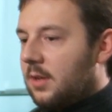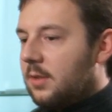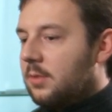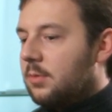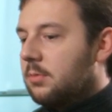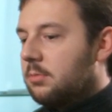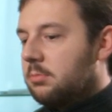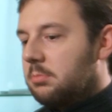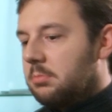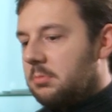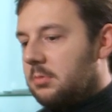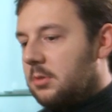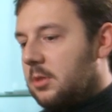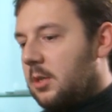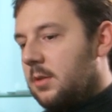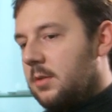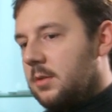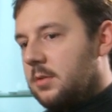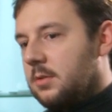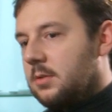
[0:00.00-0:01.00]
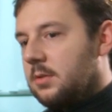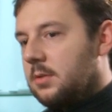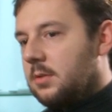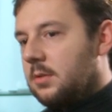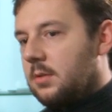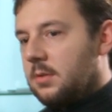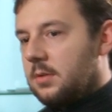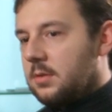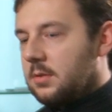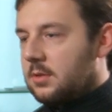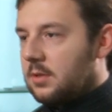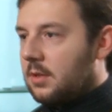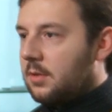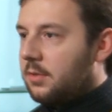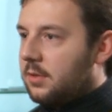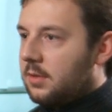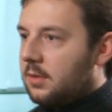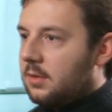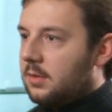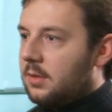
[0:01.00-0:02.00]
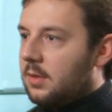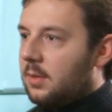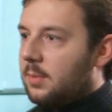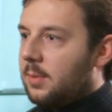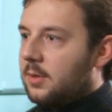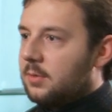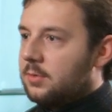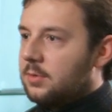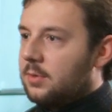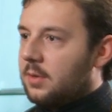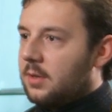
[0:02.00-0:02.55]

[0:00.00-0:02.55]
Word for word: Can you tell us something about